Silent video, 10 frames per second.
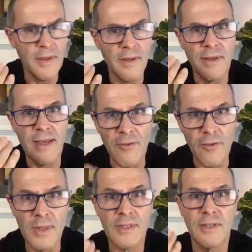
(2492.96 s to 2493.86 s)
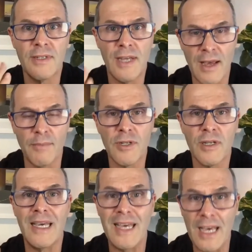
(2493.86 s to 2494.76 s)
government's attempt to
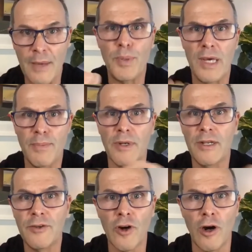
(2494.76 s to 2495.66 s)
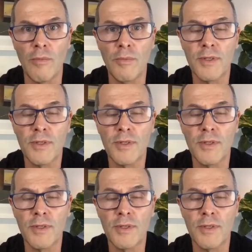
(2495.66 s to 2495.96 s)
keep people in jobs